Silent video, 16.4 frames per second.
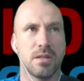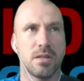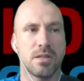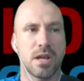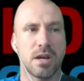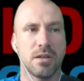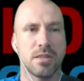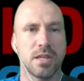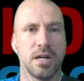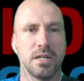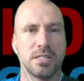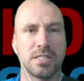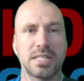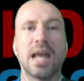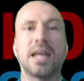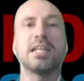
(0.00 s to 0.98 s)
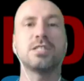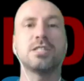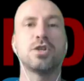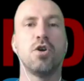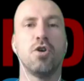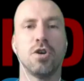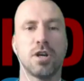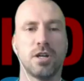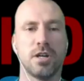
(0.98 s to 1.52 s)
they're, they're standing
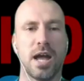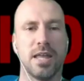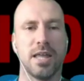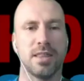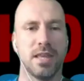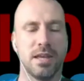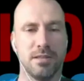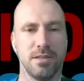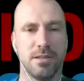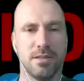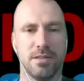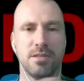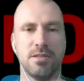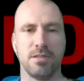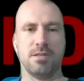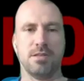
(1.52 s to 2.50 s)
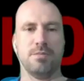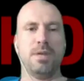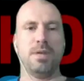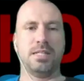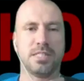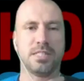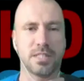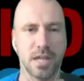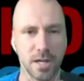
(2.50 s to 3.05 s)
taller and the the
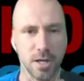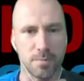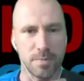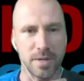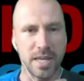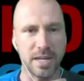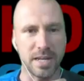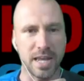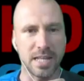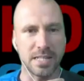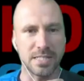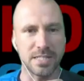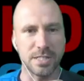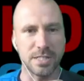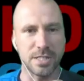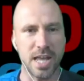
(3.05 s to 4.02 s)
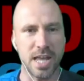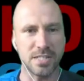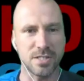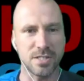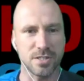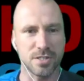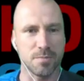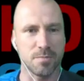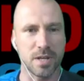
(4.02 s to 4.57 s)
blitz is kind of coming in against the chest
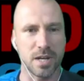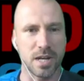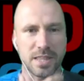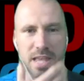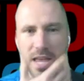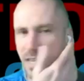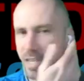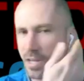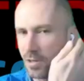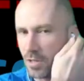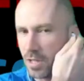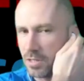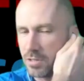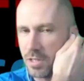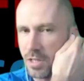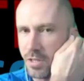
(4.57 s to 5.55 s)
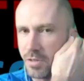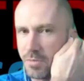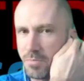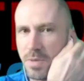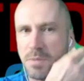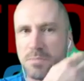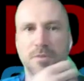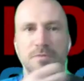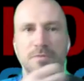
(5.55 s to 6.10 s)
or something like that. You know, that
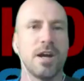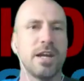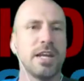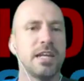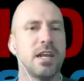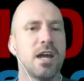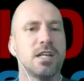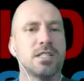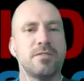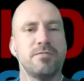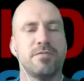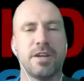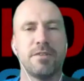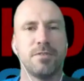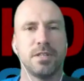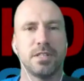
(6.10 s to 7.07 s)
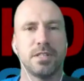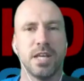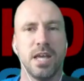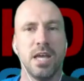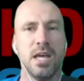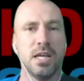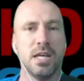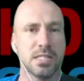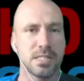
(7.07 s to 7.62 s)
people are finding lots of different
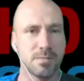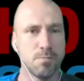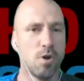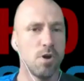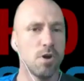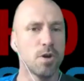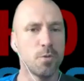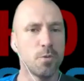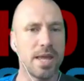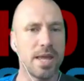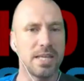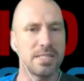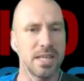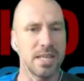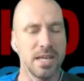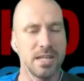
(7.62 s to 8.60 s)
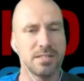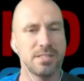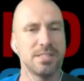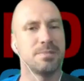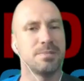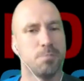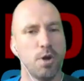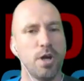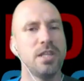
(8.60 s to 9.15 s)
smaller ways to
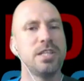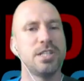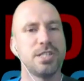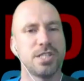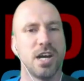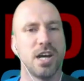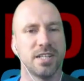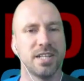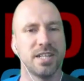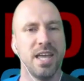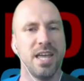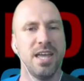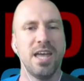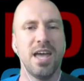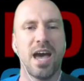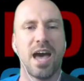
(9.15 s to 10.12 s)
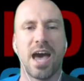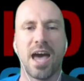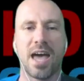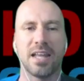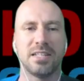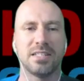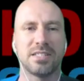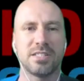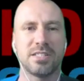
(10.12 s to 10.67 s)
spoil the shot,
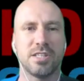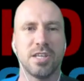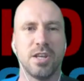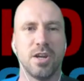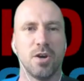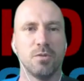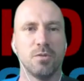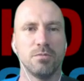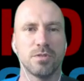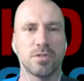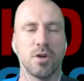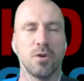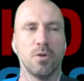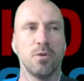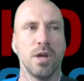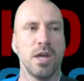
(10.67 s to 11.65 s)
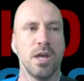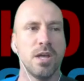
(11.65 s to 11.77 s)
and you know so